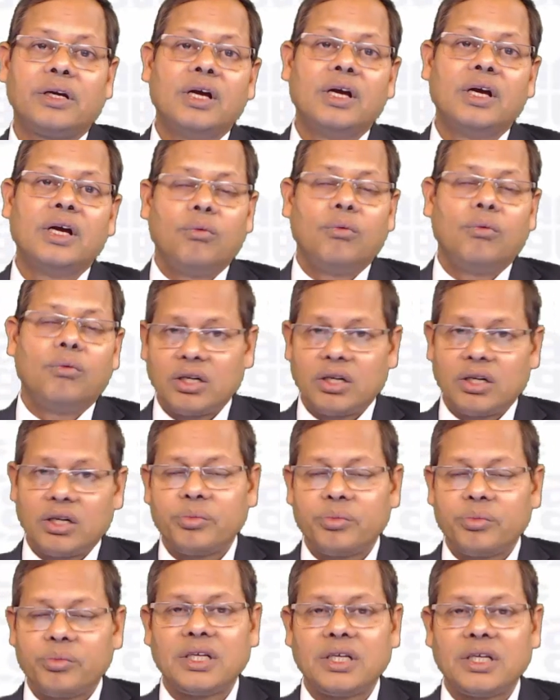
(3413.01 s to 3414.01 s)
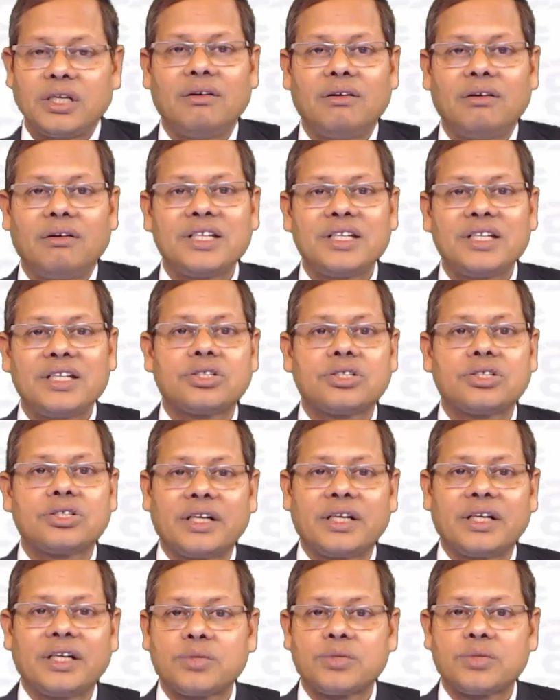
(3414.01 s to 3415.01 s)
Whatever be the list that
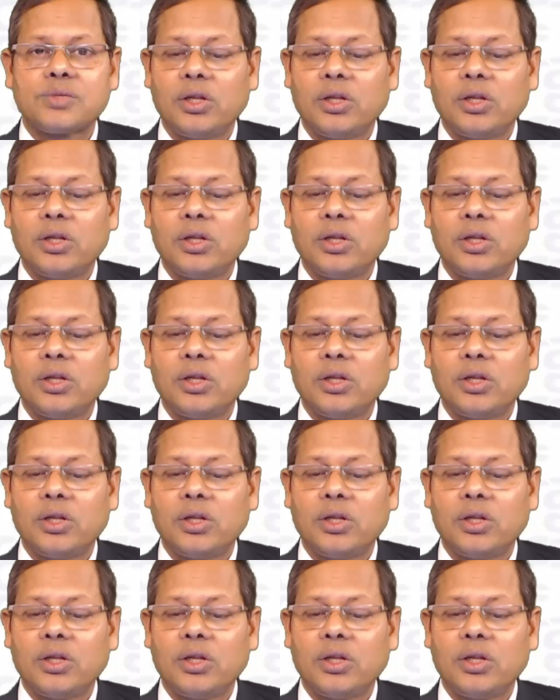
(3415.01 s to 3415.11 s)
is small,